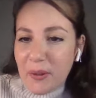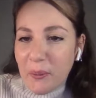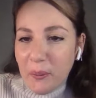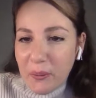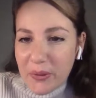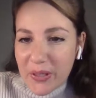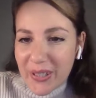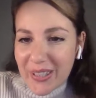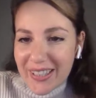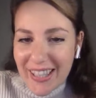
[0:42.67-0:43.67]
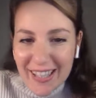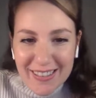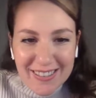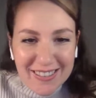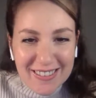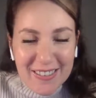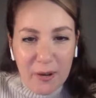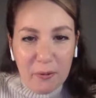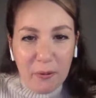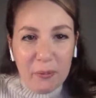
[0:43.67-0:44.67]
All the guests that
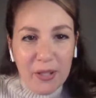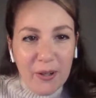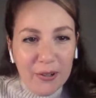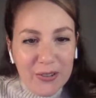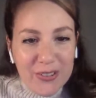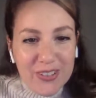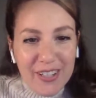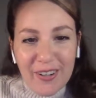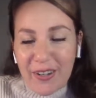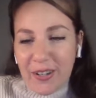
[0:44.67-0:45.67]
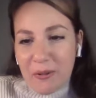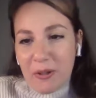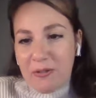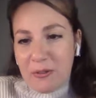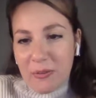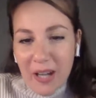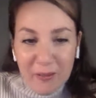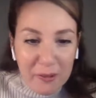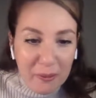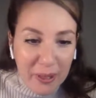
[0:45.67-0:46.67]
will be on today are coming from
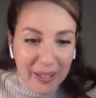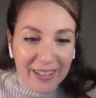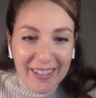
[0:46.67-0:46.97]
everywhere,